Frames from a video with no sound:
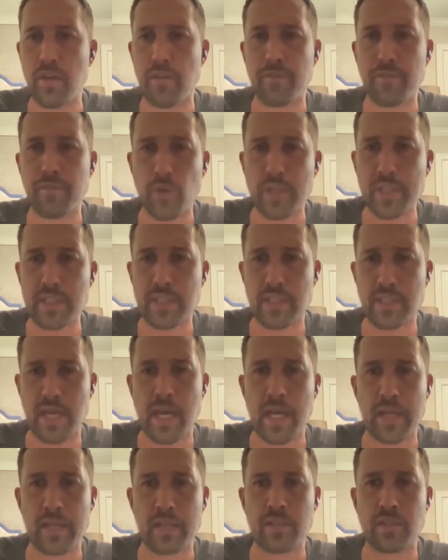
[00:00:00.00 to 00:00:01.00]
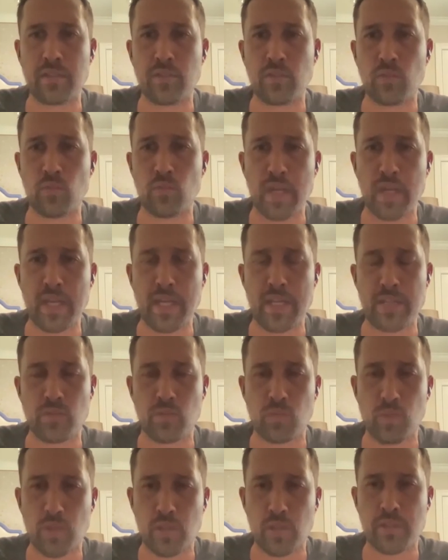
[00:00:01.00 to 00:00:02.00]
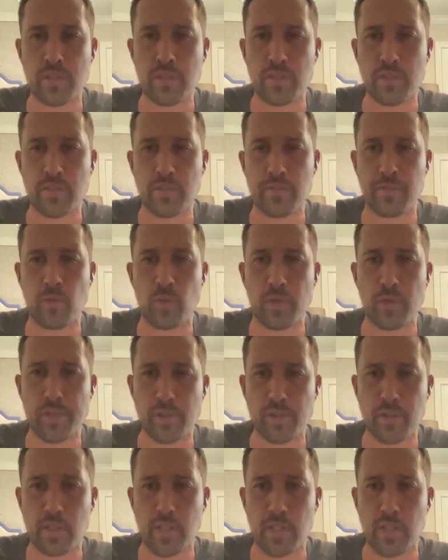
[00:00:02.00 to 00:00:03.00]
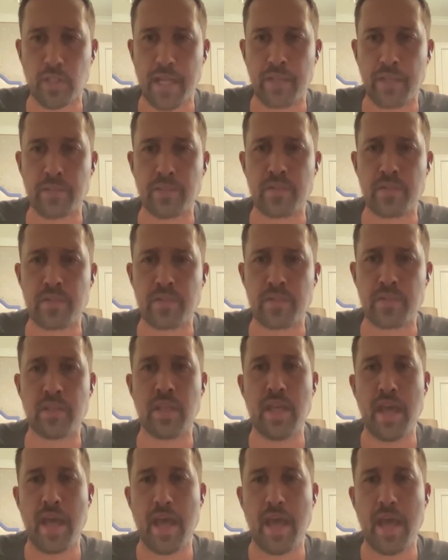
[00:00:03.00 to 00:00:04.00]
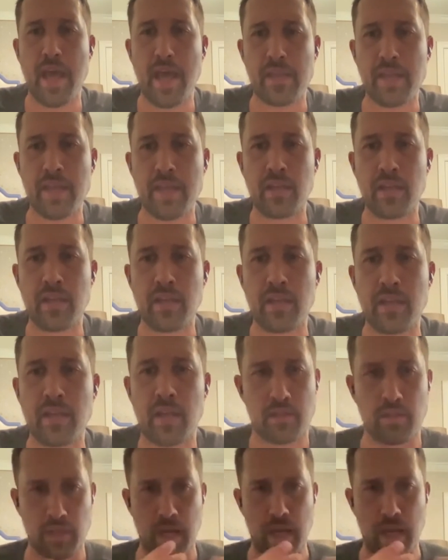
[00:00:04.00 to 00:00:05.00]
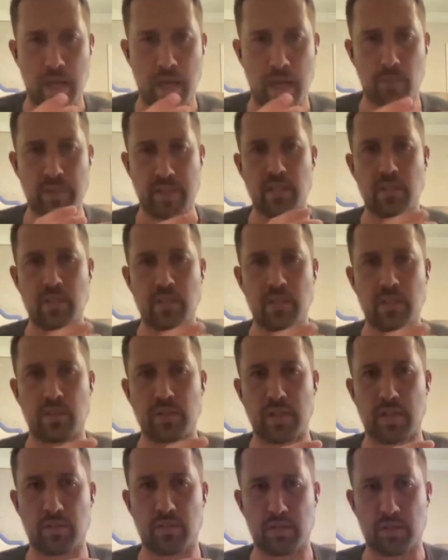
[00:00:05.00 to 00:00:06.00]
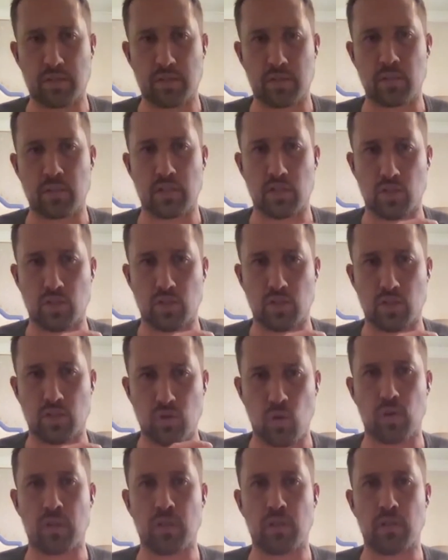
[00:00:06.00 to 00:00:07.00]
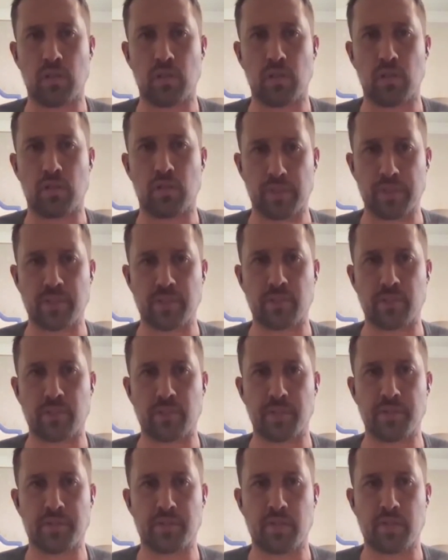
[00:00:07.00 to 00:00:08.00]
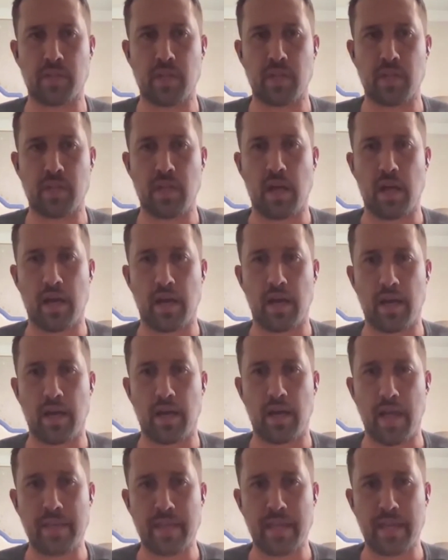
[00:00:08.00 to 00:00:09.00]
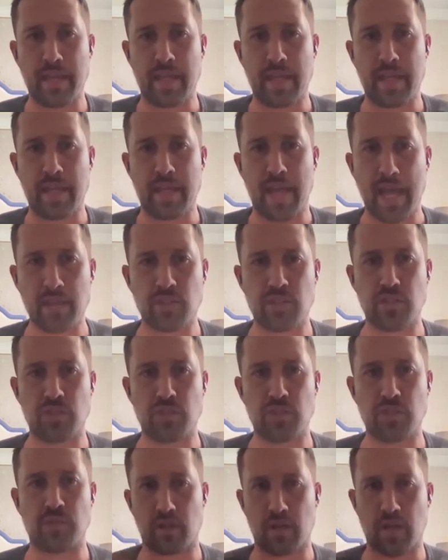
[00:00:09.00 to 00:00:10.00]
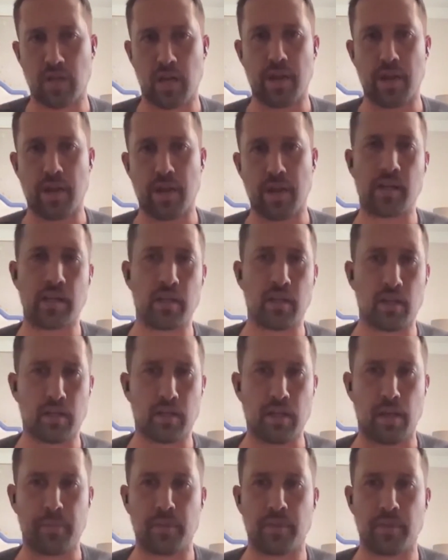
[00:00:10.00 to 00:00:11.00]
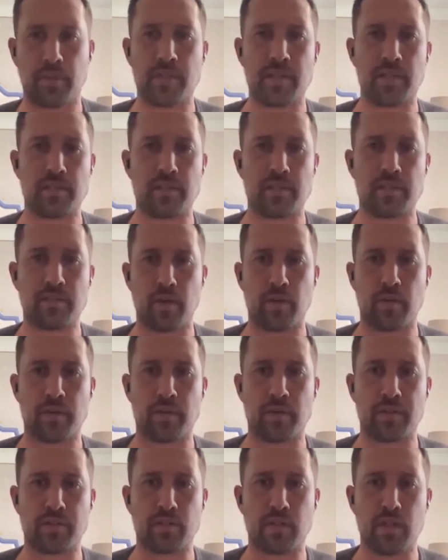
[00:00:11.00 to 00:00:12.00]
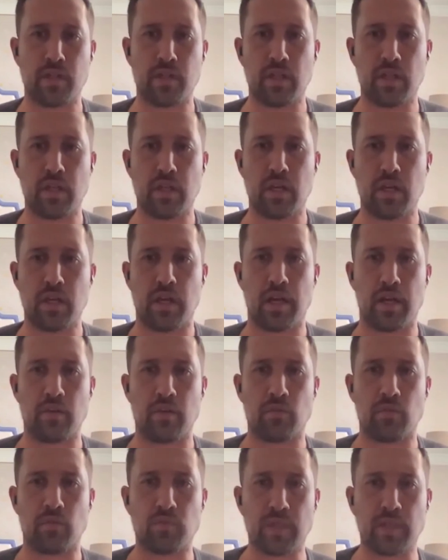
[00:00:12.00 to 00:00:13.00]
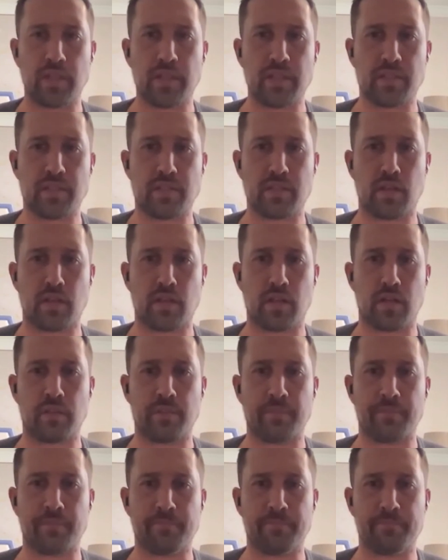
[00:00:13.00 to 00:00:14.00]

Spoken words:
Focus on what has worked for your clients, and then I would say that those are the core principles. And then as you start hiring a couple of these folks, really start,